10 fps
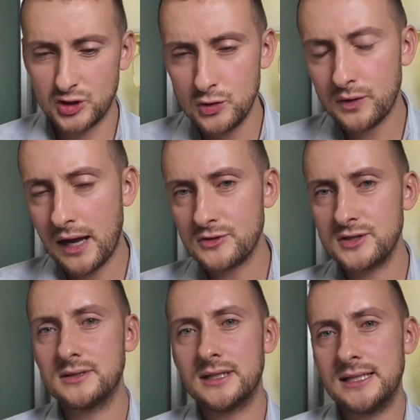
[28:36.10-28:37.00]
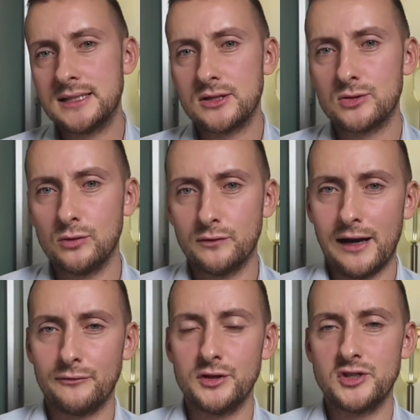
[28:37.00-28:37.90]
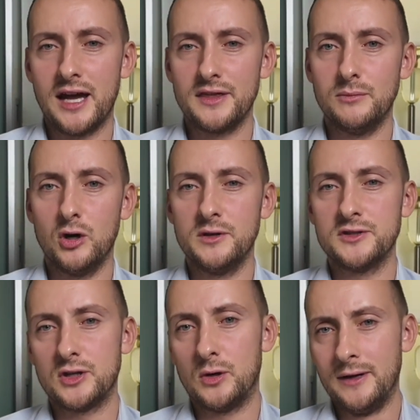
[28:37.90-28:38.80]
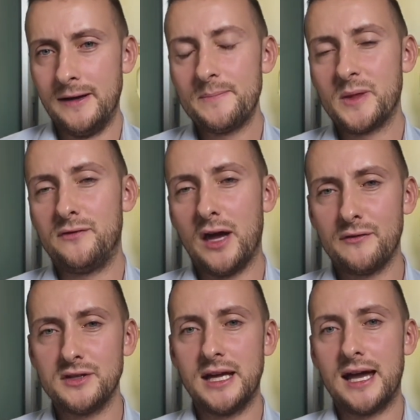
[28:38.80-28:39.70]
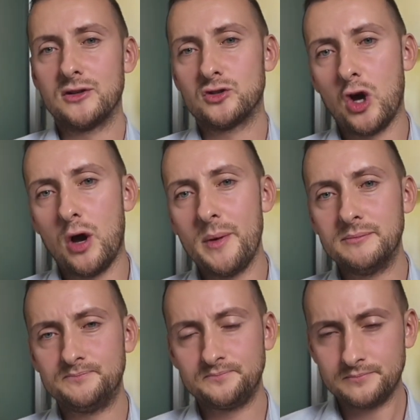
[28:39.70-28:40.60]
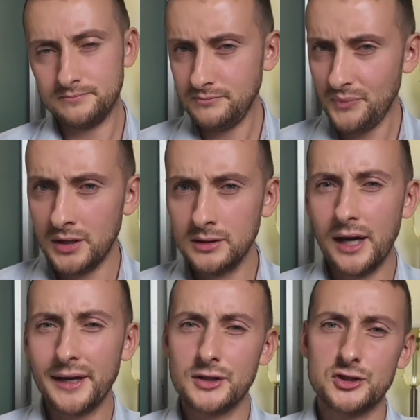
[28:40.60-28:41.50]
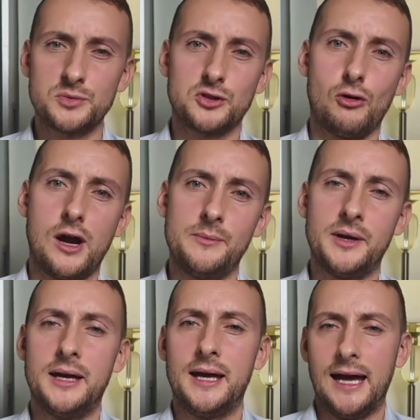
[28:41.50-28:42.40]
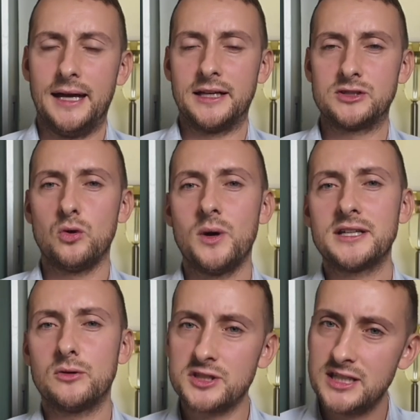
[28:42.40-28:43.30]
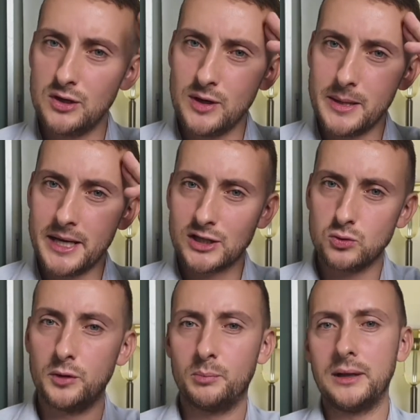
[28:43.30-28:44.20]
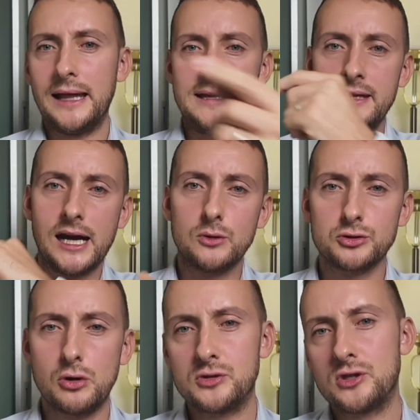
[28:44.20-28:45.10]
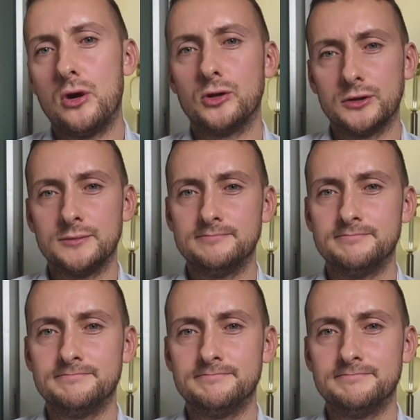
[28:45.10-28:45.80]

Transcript: 2,000 is the sort of average at the moment. So if you haven't yet, comment, like, subscribe, and as always, I will see you in the next one. Play the outro song.